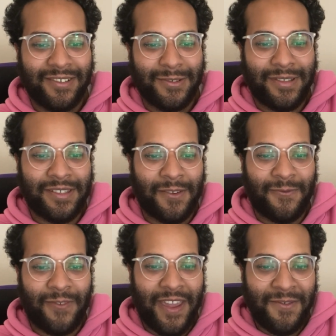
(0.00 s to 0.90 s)
was this a
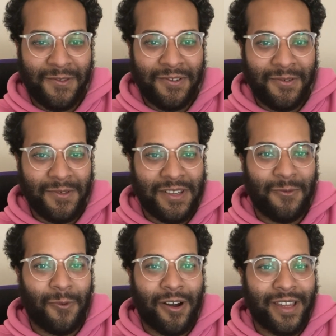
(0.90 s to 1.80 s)
favor was he
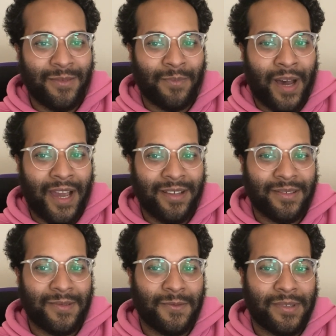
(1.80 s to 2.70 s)
walking by and
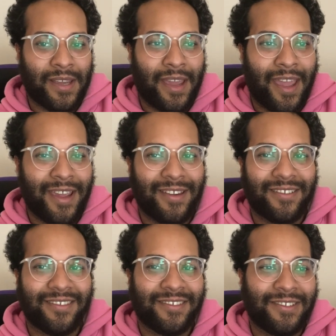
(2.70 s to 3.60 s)
someone was like hey
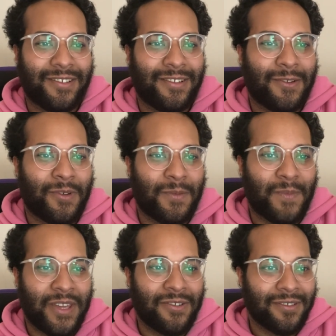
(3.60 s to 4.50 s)
do you want a
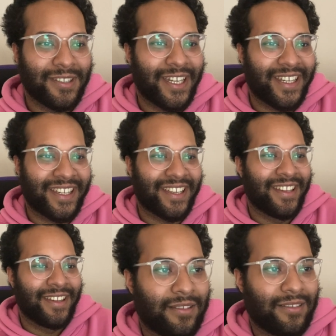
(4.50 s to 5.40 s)
meal like
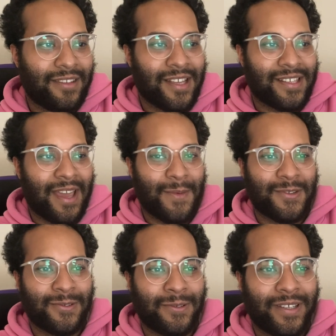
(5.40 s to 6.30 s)
that's
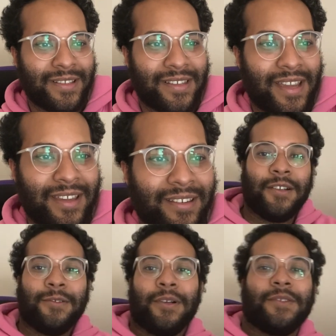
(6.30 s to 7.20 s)
absolutely insane
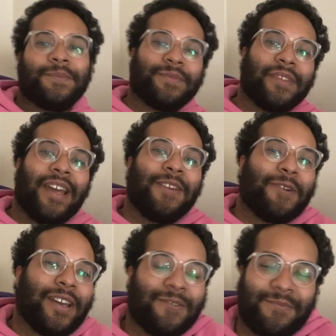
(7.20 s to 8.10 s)
well
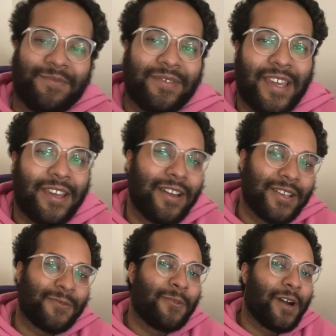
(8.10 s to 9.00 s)
anyway thank you guys
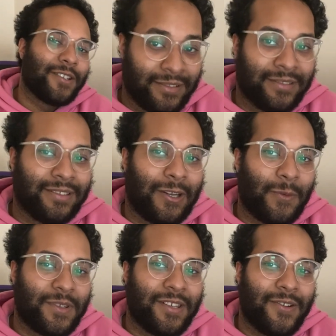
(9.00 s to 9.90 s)
for watching and i hope
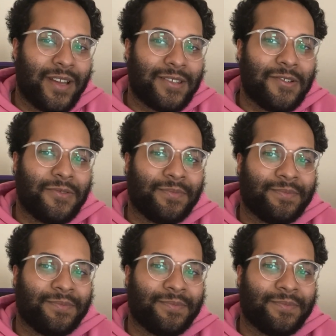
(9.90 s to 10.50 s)
to see you again soon